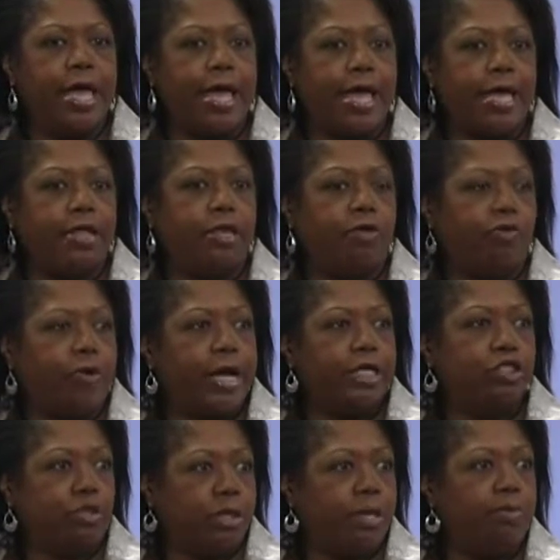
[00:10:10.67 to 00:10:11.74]
and
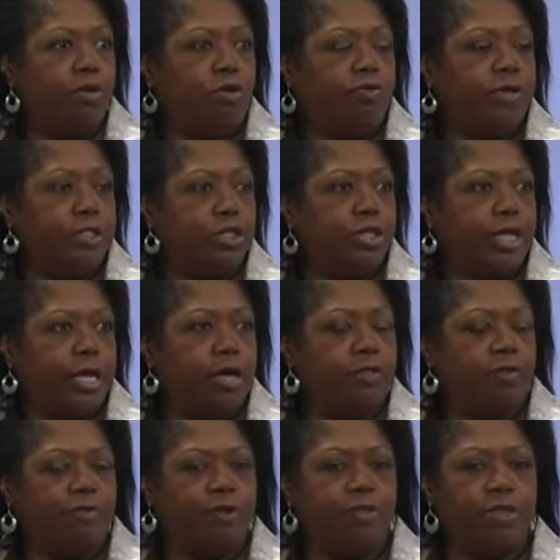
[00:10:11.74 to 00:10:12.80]
gradually move into the
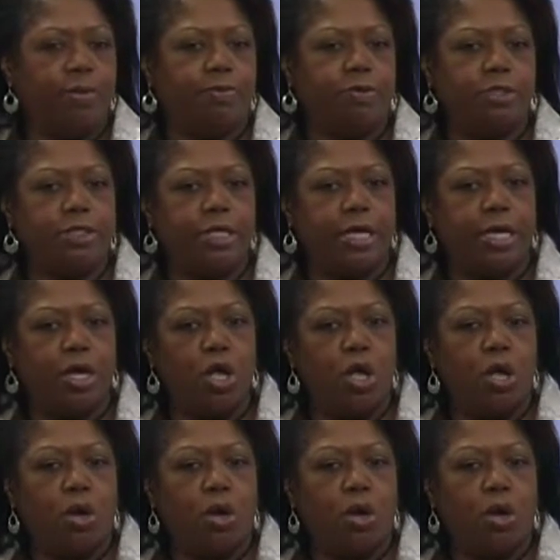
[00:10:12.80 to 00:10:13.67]
other 50%.